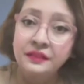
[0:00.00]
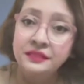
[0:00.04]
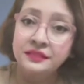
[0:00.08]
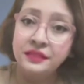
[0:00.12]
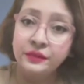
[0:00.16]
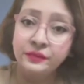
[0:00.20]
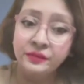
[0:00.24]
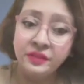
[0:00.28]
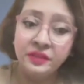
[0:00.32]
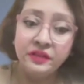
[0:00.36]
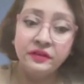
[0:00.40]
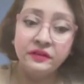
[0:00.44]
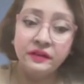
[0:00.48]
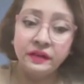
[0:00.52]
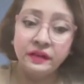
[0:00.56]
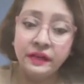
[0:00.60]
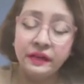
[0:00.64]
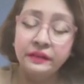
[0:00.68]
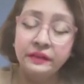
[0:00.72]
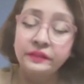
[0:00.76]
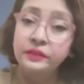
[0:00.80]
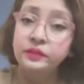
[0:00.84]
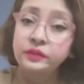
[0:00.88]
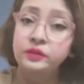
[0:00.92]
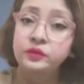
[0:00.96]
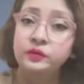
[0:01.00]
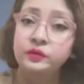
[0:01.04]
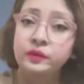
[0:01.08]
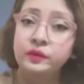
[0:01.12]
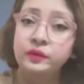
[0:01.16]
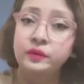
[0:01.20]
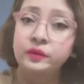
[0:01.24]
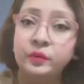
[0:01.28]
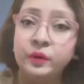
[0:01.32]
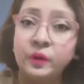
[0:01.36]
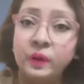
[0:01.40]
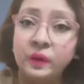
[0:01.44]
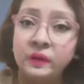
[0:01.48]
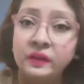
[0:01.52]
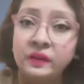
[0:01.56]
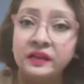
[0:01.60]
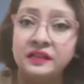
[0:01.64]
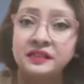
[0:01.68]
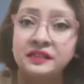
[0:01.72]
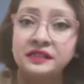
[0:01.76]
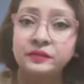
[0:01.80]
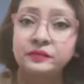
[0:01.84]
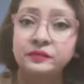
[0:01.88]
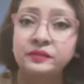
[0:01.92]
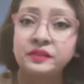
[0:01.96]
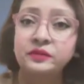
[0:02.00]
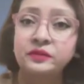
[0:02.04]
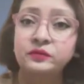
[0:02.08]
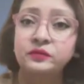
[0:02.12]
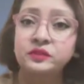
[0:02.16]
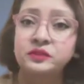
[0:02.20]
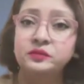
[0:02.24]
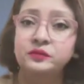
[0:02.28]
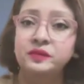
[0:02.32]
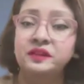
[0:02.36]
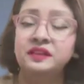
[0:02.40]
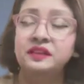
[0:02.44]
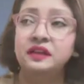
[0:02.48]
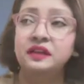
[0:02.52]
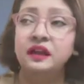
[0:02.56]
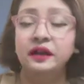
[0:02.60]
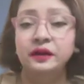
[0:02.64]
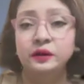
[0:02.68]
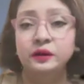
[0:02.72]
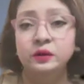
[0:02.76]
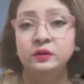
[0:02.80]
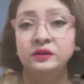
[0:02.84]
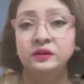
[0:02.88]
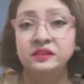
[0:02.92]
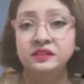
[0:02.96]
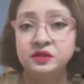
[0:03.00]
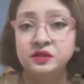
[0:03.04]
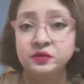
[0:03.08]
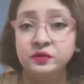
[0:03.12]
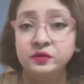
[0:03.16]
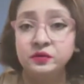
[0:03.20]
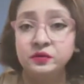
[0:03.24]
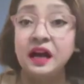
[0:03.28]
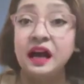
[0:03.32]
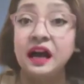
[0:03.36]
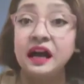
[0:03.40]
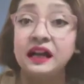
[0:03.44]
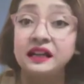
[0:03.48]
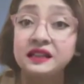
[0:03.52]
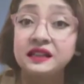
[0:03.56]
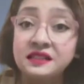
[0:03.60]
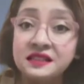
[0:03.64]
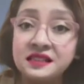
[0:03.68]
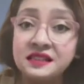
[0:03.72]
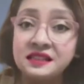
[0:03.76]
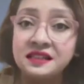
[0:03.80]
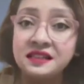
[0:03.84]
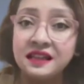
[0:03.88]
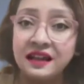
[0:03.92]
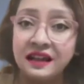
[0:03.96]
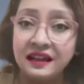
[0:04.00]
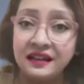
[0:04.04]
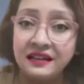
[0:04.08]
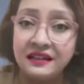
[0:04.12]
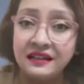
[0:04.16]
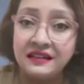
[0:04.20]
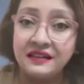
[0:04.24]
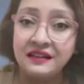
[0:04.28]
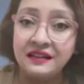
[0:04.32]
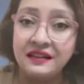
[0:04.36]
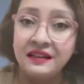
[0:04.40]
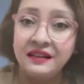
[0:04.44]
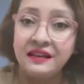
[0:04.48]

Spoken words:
Something related to my product, something which my target audience will understand,